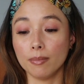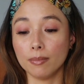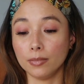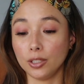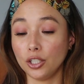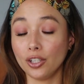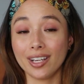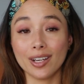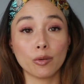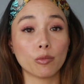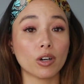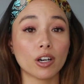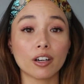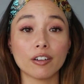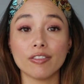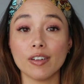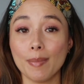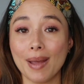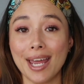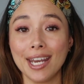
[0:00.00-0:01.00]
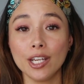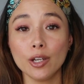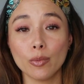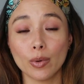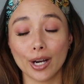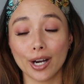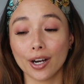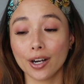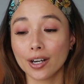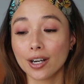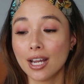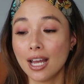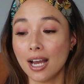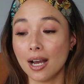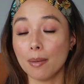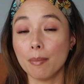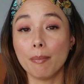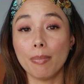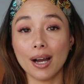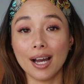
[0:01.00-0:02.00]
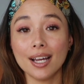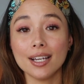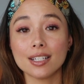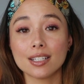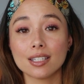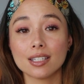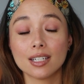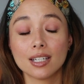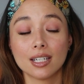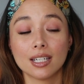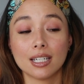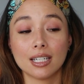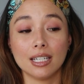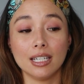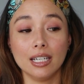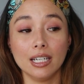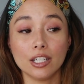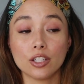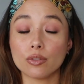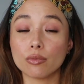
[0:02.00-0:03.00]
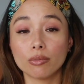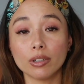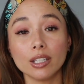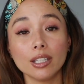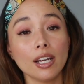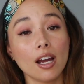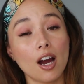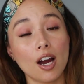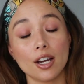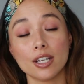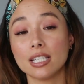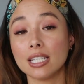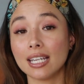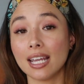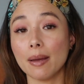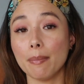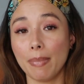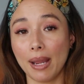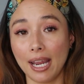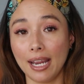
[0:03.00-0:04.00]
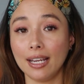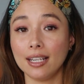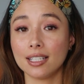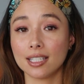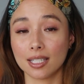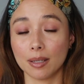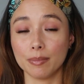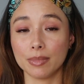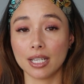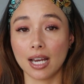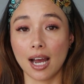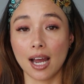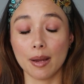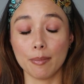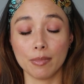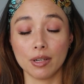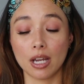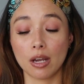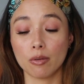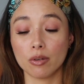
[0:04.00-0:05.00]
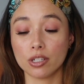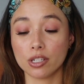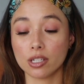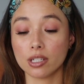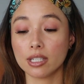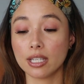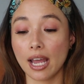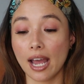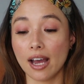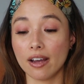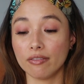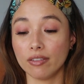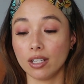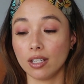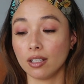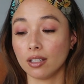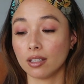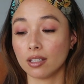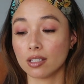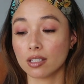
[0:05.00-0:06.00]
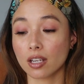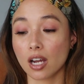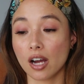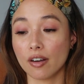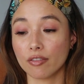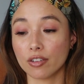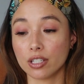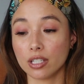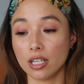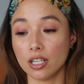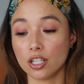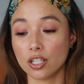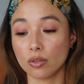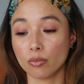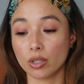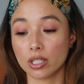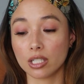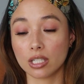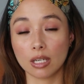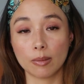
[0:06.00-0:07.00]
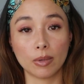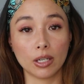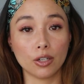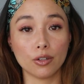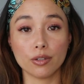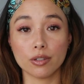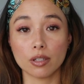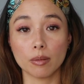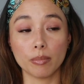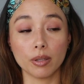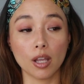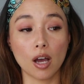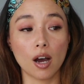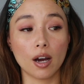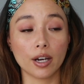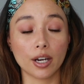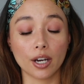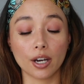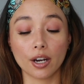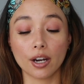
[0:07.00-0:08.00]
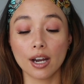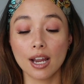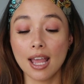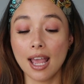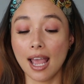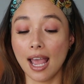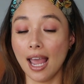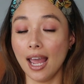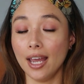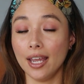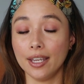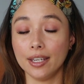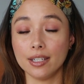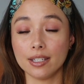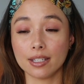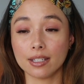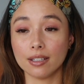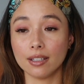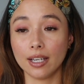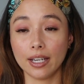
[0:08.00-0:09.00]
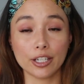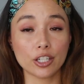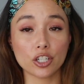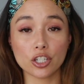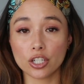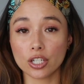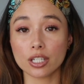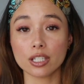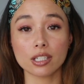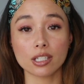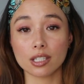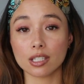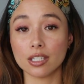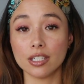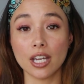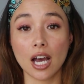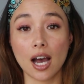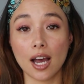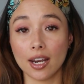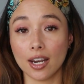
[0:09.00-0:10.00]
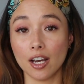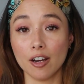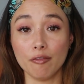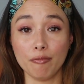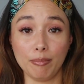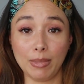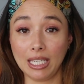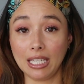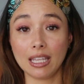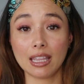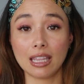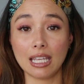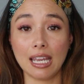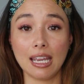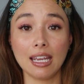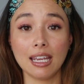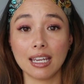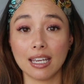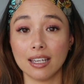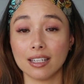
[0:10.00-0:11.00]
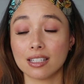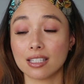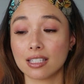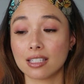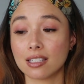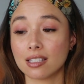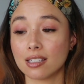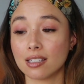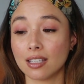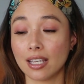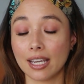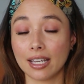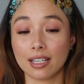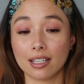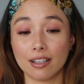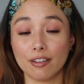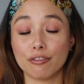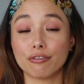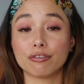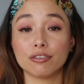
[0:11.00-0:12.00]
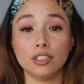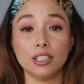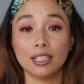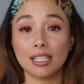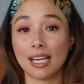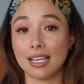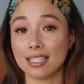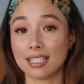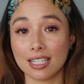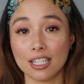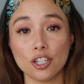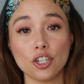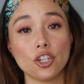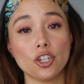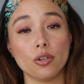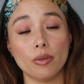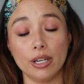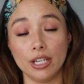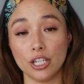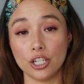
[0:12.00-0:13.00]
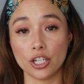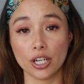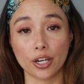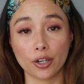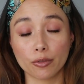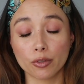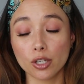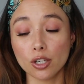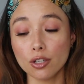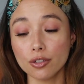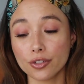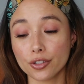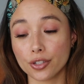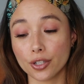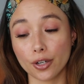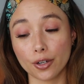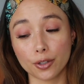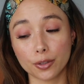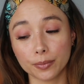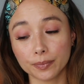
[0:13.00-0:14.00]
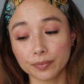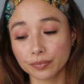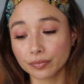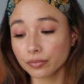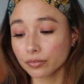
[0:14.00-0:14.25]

you can work from anywhere, but it's really hard to get paid sometime. And I was just having this conversation with someone who's a blogger, and it's just not a me thing. It's like a freelance issue in general. So